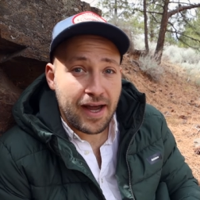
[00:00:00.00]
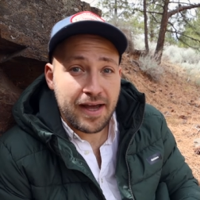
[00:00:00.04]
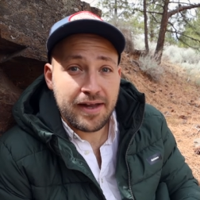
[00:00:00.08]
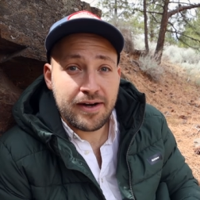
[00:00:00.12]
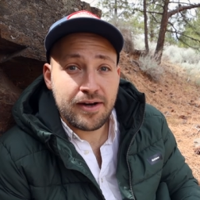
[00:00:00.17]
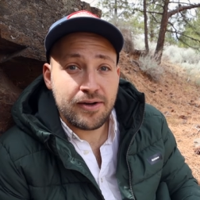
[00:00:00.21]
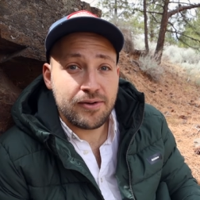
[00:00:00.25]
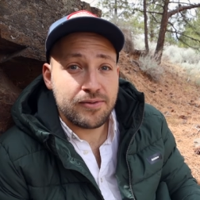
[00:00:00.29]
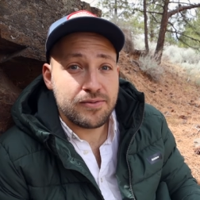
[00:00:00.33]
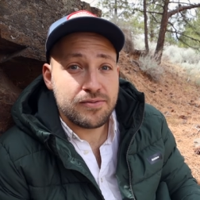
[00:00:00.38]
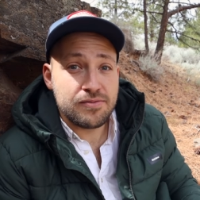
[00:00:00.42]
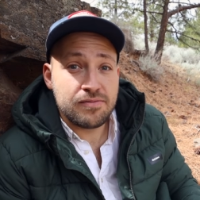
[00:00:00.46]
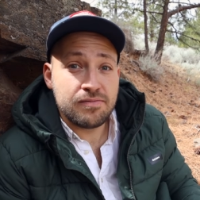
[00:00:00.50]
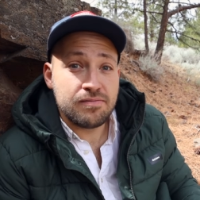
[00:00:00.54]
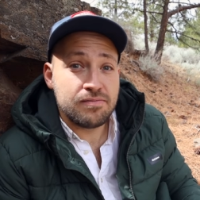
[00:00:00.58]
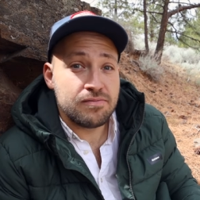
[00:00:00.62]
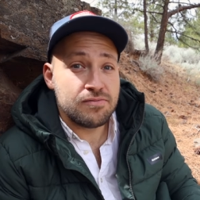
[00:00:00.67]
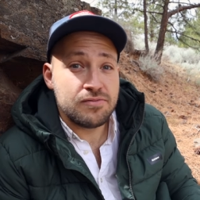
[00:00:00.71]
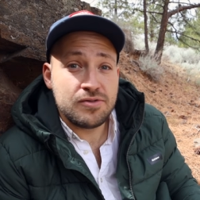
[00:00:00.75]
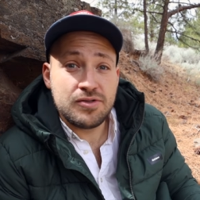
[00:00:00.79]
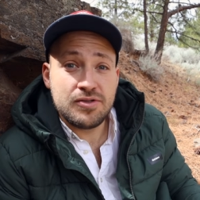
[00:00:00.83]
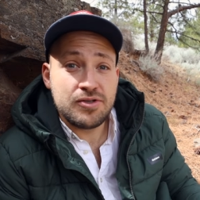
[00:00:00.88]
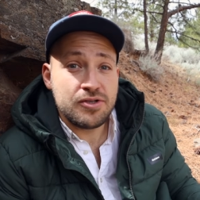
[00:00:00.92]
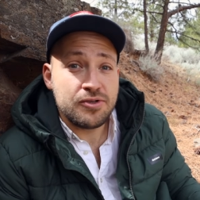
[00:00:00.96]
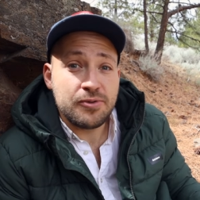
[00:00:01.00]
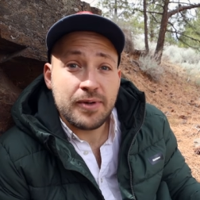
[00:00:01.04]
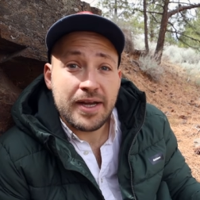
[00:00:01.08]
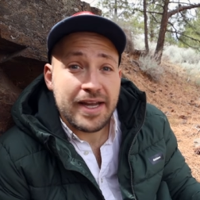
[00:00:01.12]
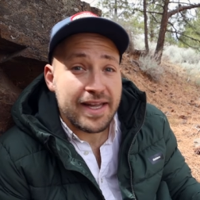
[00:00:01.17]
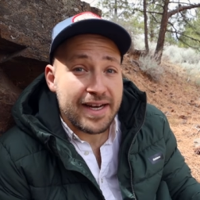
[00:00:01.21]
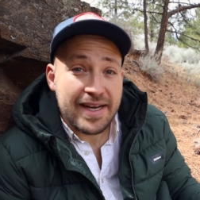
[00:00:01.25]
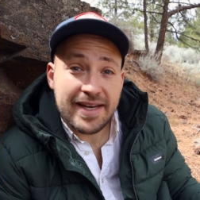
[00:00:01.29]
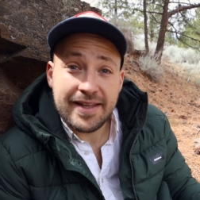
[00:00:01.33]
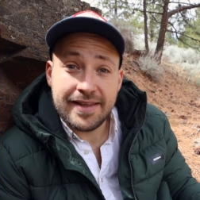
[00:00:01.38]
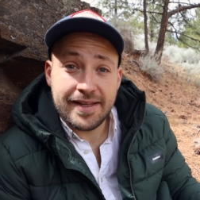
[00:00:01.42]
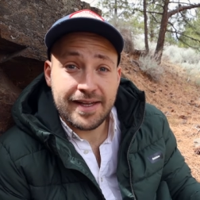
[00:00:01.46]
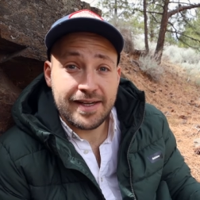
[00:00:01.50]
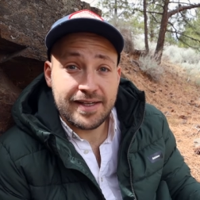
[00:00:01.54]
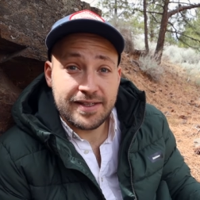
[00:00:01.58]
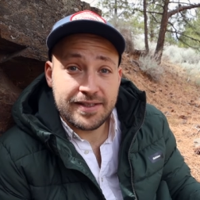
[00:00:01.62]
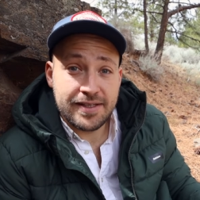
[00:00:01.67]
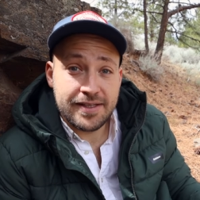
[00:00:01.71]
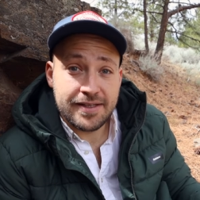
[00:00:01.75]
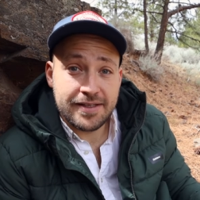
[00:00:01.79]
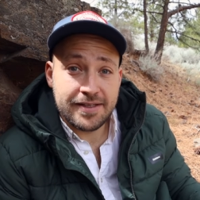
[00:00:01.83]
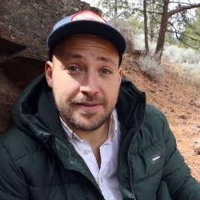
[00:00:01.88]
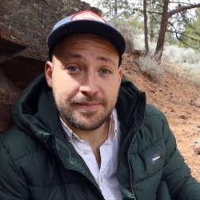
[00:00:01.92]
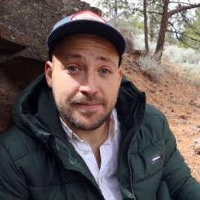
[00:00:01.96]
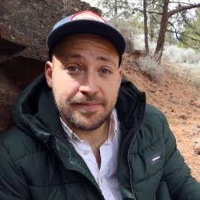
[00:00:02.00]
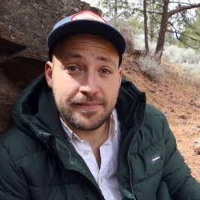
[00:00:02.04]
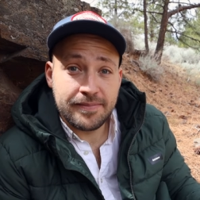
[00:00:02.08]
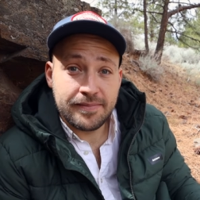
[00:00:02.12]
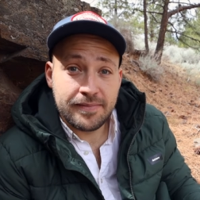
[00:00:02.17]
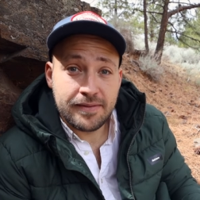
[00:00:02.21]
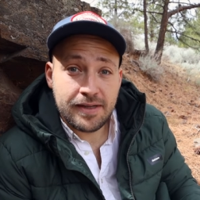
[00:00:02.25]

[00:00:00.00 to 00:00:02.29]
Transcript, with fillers: I don't do anything to them.